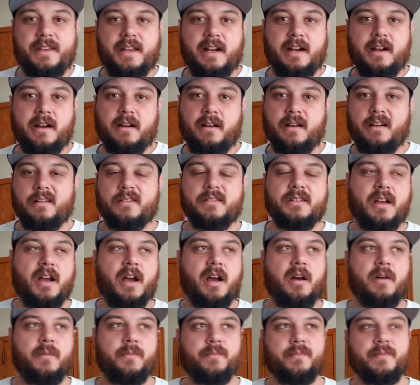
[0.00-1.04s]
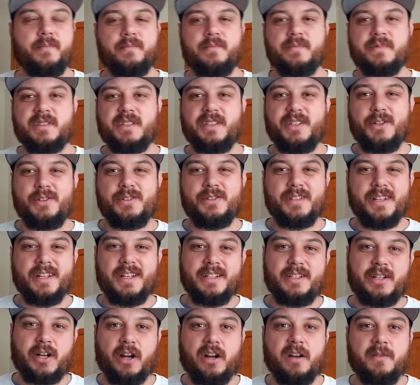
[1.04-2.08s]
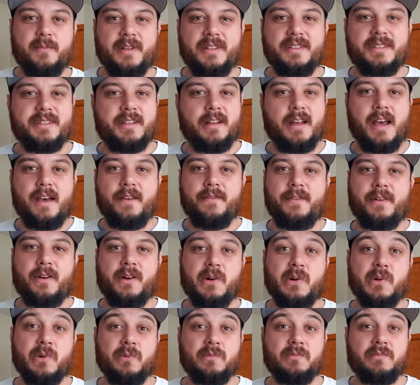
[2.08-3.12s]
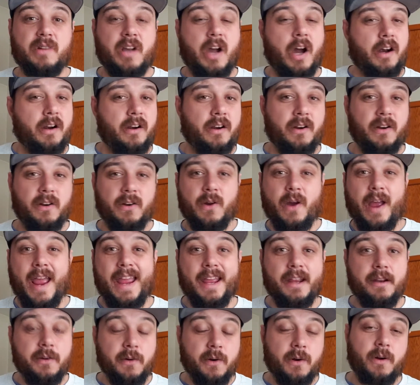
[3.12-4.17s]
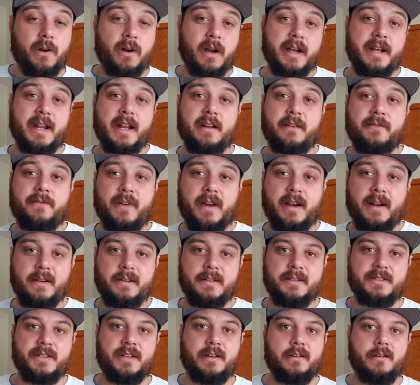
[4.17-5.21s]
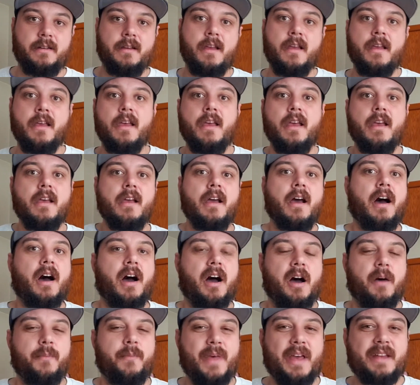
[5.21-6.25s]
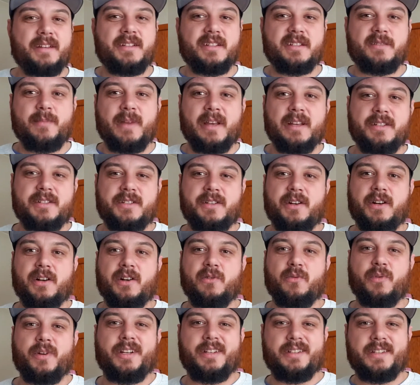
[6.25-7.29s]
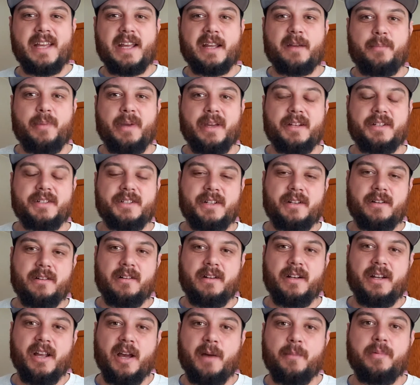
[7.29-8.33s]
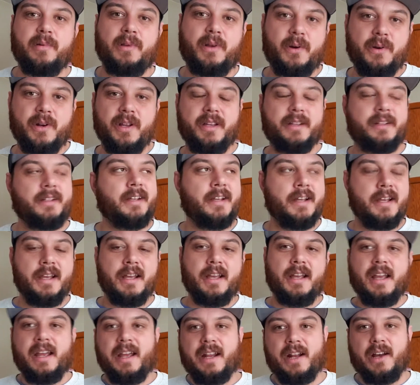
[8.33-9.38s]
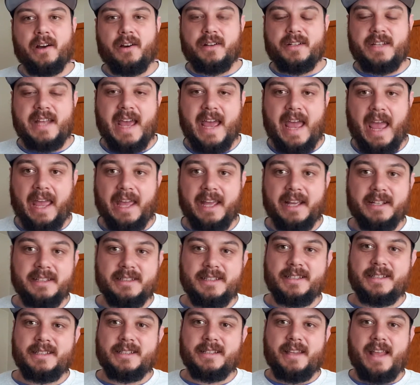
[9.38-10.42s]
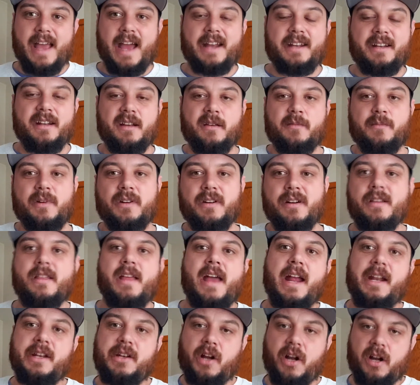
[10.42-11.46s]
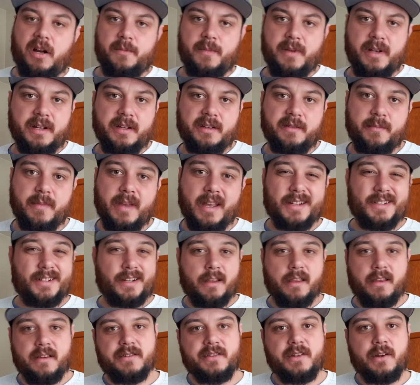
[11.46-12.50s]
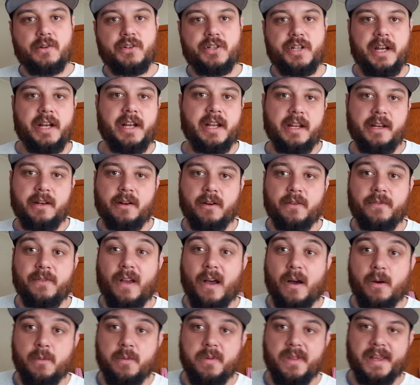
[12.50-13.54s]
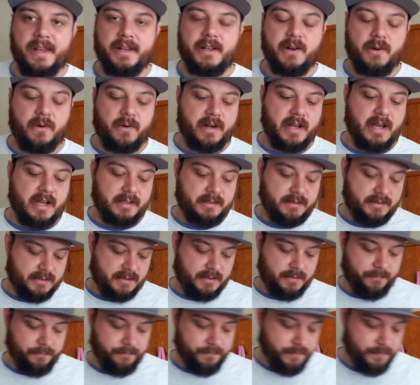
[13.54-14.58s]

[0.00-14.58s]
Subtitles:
there. Usually tournaments, they'll have their own card and or identifier. So that just makes sure when you take a picture and you upload it, it tags that number to that tournament to make sure there's no cheating or foul play going on. So,